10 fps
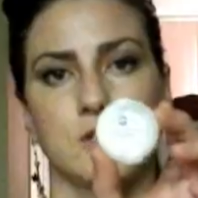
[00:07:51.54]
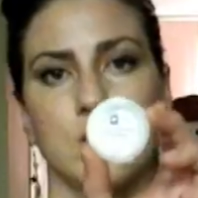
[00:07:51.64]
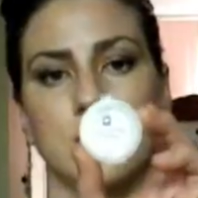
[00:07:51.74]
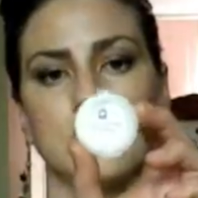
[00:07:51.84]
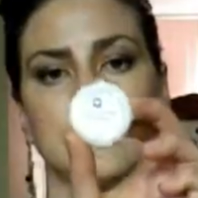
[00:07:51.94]

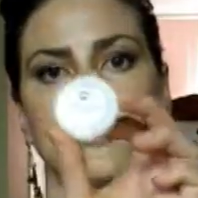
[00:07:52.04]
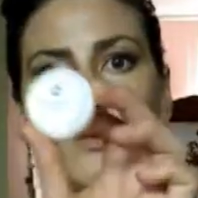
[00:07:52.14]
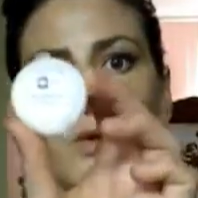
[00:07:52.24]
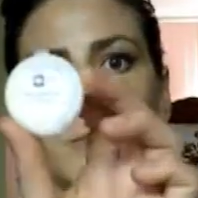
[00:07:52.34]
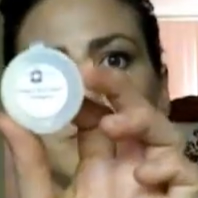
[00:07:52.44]
So this is
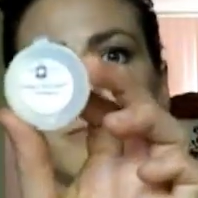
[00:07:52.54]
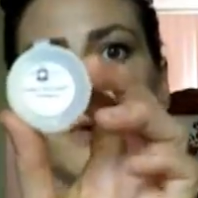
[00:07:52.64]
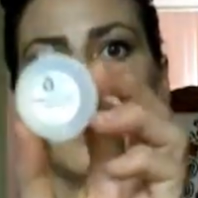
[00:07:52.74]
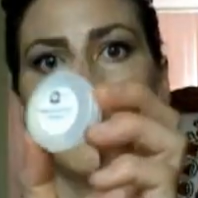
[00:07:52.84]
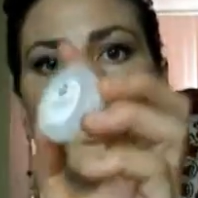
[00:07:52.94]
a whipped
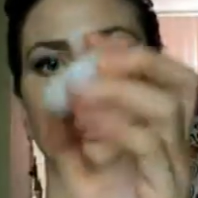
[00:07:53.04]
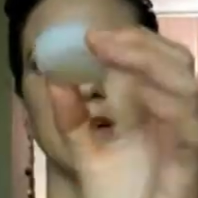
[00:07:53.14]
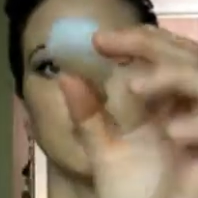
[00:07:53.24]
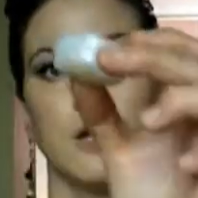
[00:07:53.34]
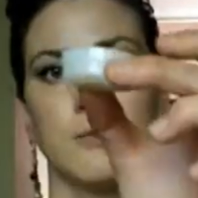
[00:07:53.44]
body butter
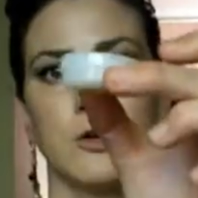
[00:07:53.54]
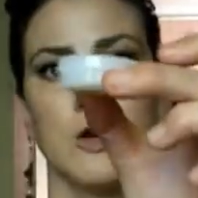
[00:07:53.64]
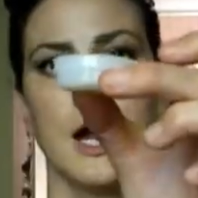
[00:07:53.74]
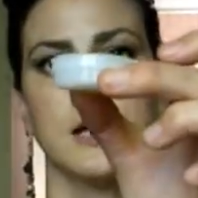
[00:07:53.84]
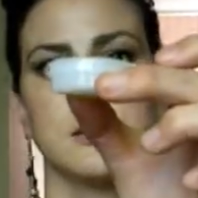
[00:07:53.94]
in
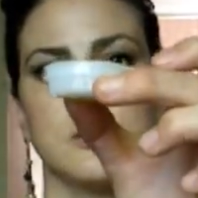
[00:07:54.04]
lemongrass.